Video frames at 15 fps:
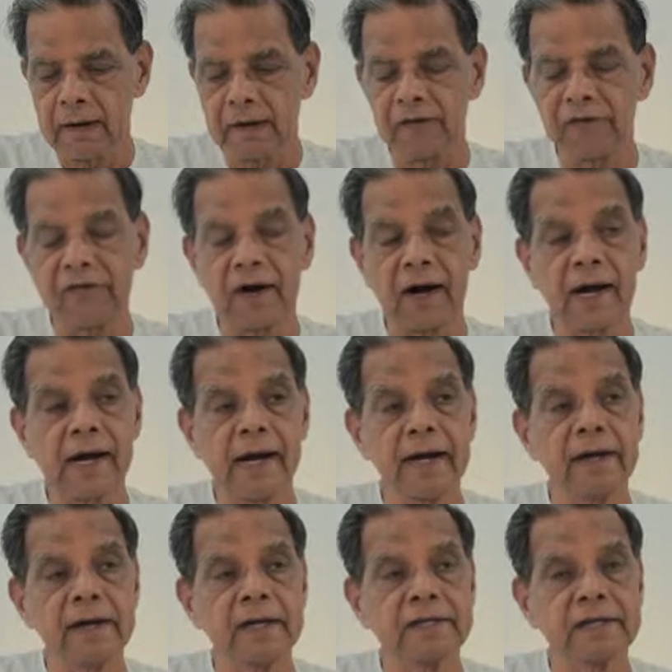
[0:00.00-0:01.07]

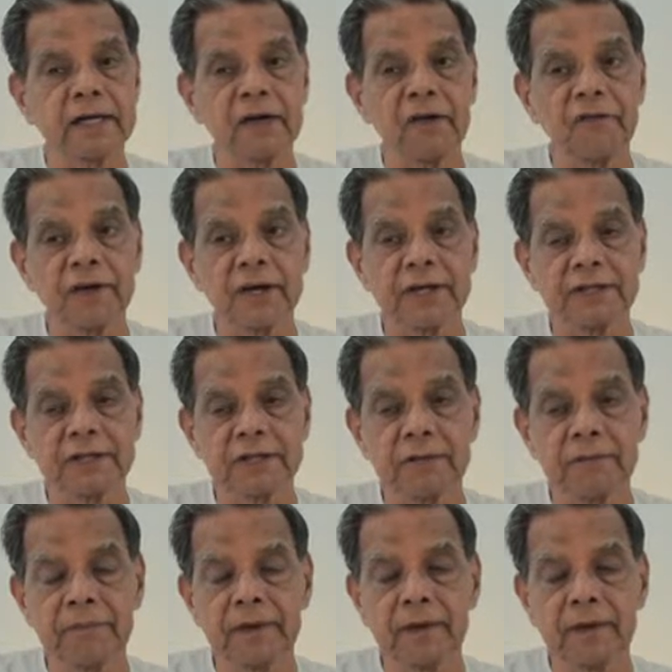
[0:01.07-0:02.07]
defied significance.